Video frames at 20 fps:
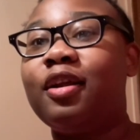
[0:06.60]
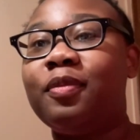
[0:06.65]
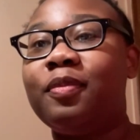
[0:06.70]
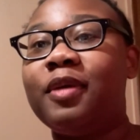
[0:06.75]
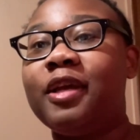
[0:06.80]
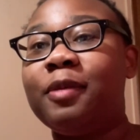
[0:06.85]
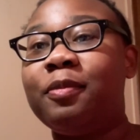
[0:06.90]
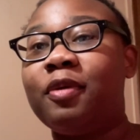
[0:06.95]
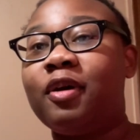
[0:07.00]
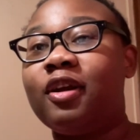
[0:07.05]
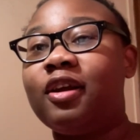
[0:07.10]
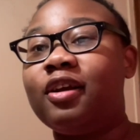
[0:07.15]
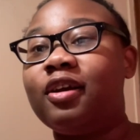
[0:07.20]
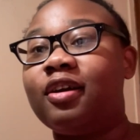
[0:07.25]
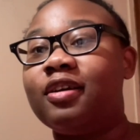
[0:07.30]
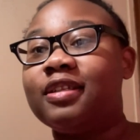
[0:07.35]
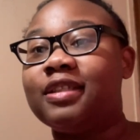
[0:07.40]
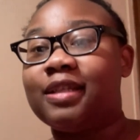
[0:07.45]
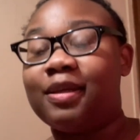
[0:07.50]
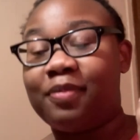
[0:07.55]
be putting
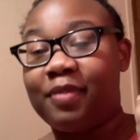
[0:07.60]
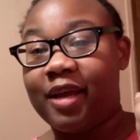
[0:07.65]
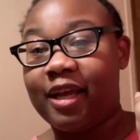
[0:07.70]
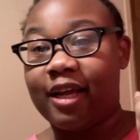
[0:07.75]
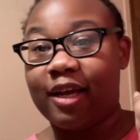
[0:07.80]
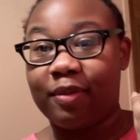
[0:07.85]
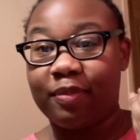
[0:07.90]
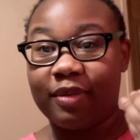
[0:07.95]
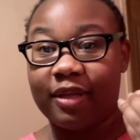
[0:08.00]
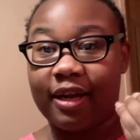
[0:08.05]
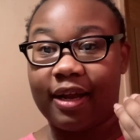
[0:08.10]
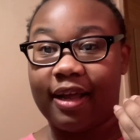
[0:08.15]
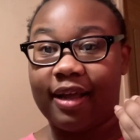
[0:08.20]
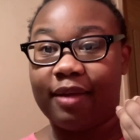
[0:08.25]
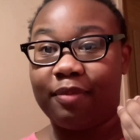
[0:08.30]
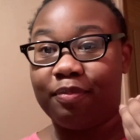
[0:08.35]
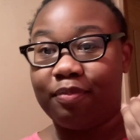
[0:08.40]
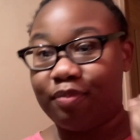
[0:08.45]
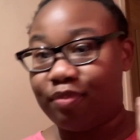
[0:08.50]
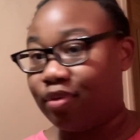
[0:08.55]
on some makeup that I
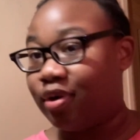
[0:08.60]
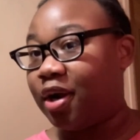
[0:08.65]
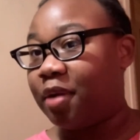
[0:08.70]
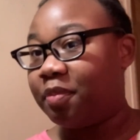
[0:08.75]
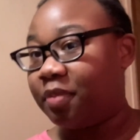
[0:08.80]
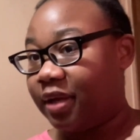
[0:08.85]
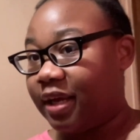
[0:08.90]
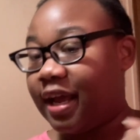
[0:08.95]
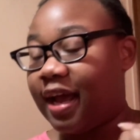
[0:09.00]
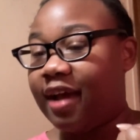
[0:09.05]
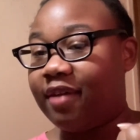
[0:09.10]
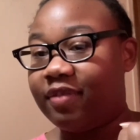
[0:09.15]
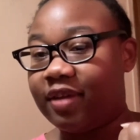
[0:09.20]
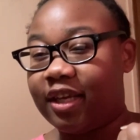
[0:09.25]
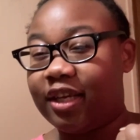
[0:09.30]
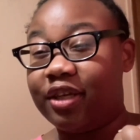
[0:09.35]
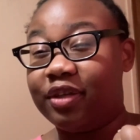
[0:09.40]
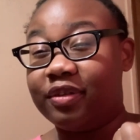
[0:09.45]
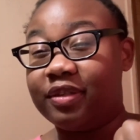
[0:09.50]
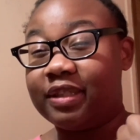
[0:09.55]
probably haven't
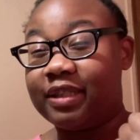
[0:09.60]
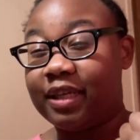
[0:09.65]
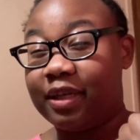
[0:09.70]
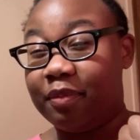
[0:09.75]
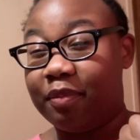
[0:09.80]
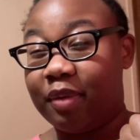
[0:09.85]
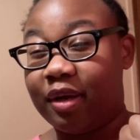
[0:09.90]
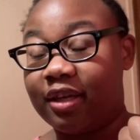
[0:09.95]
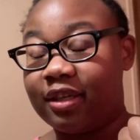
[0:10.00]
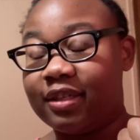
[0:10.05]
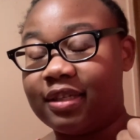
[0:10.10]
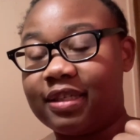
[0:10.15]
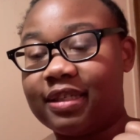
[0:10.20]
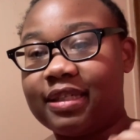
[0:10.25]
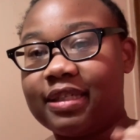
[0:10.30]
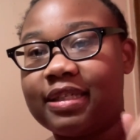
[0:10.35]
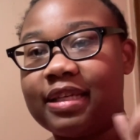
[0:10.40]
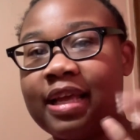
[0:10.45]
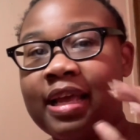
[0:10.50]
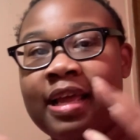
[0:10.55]
used in
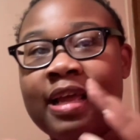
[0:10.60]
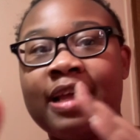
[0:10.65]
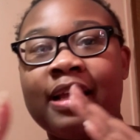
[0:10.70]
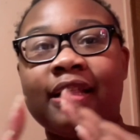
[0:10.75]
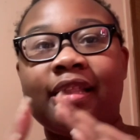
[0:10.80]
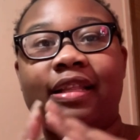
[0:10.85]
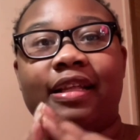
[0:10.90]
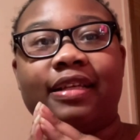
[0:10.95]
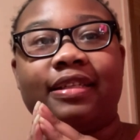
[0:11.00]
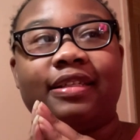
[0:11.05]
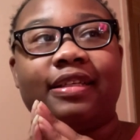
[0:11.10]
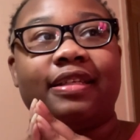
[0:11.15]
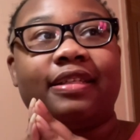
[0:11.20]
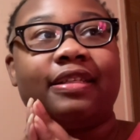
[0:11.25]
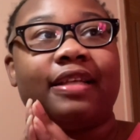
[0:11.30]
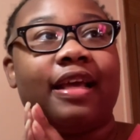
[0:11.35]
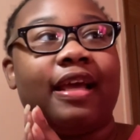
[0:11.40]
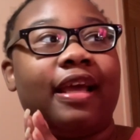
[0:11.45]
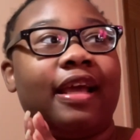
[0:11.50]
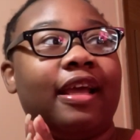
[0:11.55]
months. This is
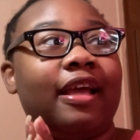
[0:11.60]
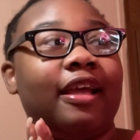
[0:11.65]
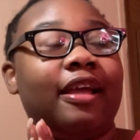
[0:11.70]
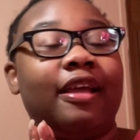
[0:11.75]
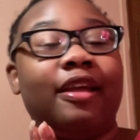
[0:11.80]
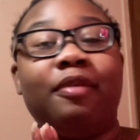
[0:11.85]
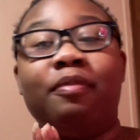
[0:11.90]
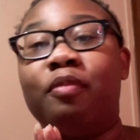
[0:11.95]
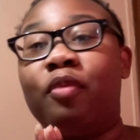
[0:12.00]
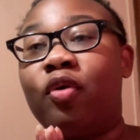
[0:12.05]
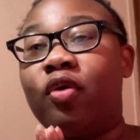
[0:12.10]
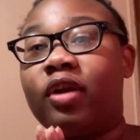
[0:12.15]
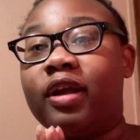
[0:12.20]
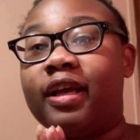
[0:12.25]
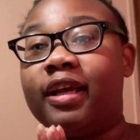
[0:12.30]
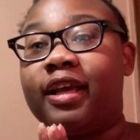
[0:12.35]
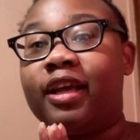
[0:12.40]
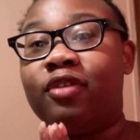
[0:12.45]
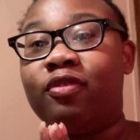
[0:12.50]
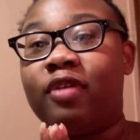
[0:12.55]
a morning
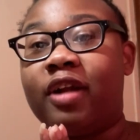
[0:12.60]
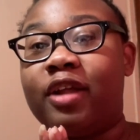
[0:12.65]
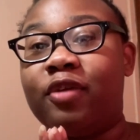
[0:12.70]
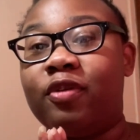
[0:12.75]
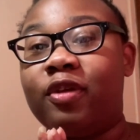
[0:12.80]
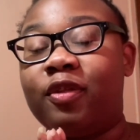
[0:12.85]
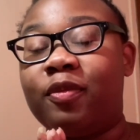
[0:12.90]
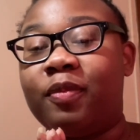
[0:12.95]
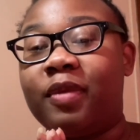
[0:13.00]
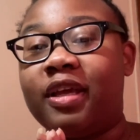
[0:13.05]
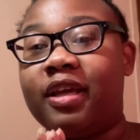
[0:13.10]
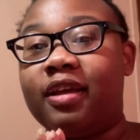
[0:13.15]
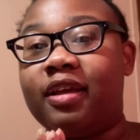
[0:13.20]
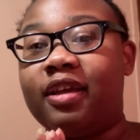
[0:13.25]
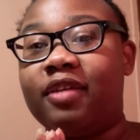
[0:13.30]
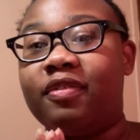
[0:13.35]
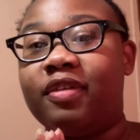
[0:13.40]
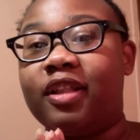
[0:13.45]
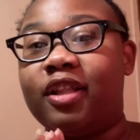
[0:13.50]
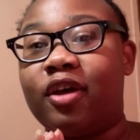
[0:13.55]
get ready with me,
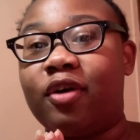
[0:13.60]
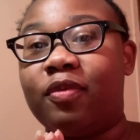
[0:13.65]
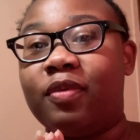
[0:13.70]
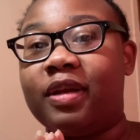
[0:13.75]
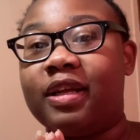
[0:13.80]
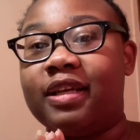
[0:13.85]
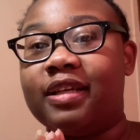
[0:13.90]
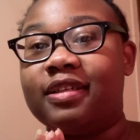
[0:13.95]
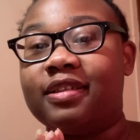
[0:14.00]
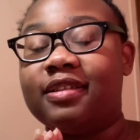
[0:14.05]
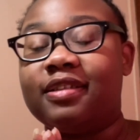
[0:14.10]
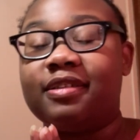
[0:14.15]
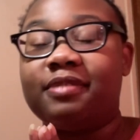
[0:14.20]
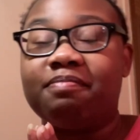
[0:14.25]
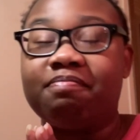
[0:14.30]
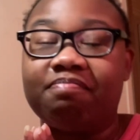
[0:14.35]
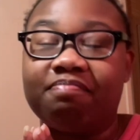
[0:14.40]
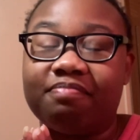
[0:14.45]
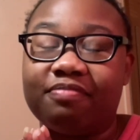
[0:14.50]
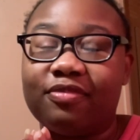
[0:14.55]
even though it is
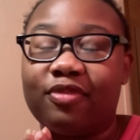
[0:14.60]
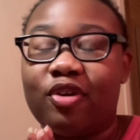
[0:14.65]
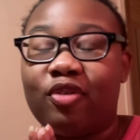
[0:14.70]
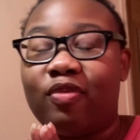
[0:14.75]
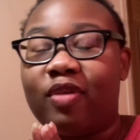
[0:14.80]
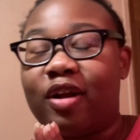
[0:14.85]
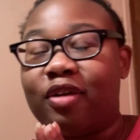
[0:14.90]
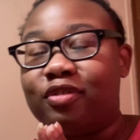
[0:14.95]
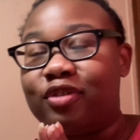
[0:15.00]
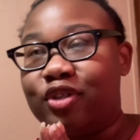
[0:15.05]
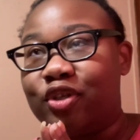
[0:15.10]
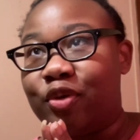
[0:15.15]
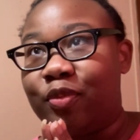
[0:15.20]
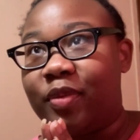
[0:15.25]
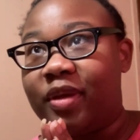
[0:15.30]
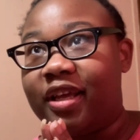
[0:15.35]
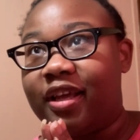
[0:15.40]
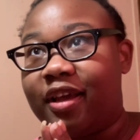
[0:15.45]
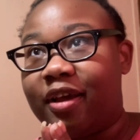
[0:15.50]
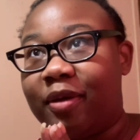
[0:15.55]
around 2
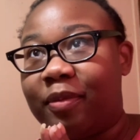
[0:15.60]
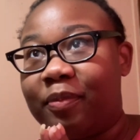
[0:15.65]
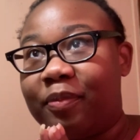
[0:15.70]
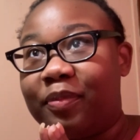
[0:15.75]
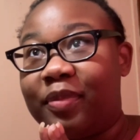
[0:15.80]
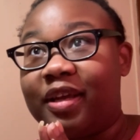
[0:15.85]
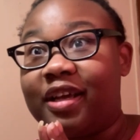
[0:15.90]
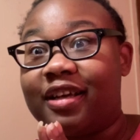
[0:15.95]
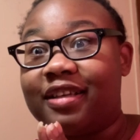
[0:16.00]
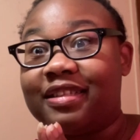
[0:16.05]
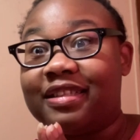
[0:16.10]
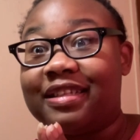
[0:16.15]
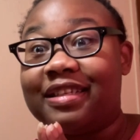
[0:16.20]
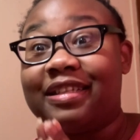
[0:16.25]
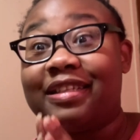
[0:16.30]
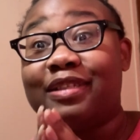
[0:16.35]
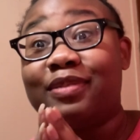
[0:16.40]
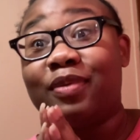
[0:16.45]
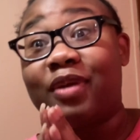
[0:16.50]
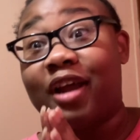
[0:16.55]
p.m. because this
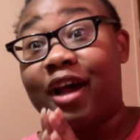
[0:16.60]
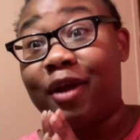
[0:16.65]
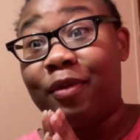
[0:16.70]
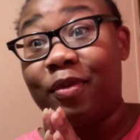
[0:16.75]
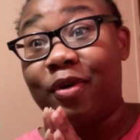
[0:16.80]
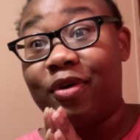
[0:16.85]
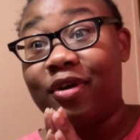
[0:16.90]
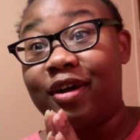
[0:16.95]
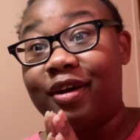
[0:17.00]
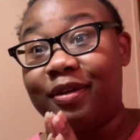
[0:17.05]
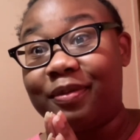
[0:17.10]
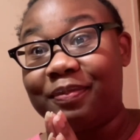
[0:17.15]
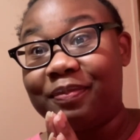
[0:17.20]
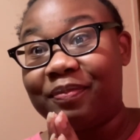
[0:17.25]
is when I woke up.